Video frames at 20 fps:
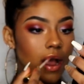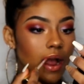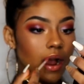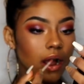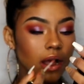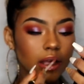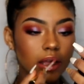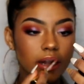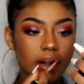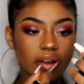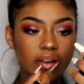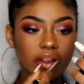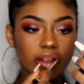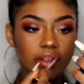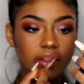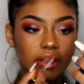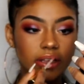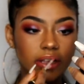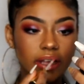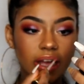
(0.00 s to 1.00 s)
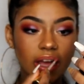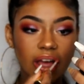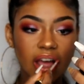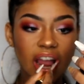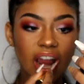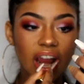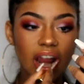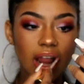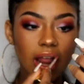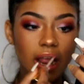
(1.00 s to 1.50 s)
Kind of never use
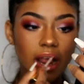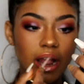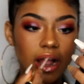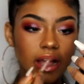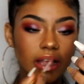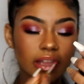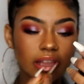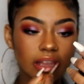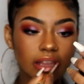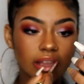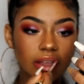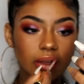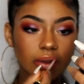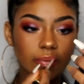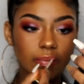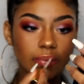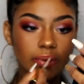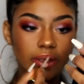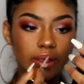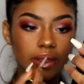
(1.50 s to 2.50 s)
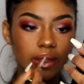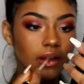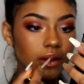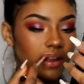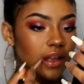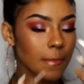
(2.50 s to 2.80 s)
color because it's so pink.